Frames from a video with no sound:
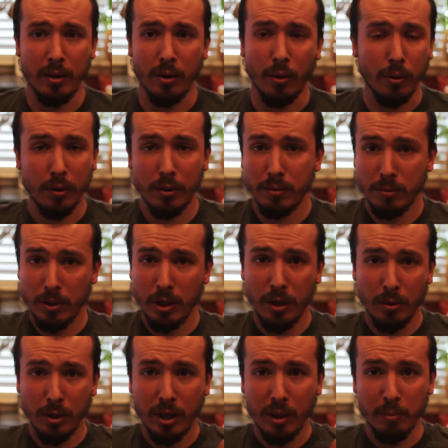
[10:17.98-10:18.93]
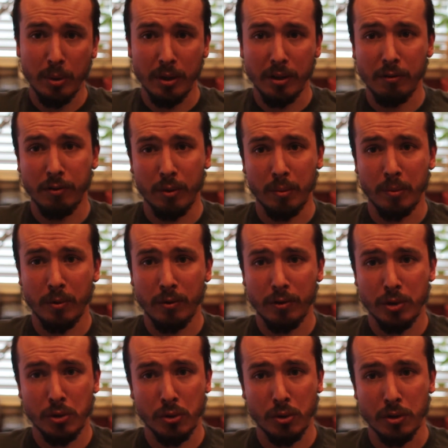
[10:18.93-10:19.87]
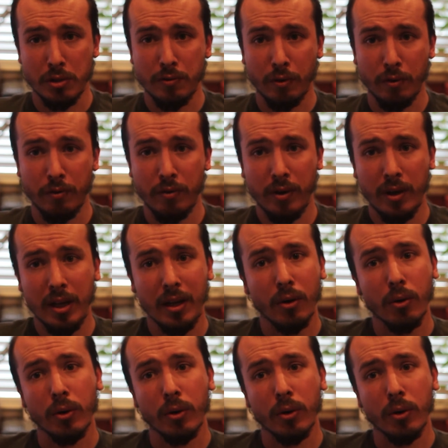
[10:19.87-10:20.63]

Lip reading: Or you can build it from source for free,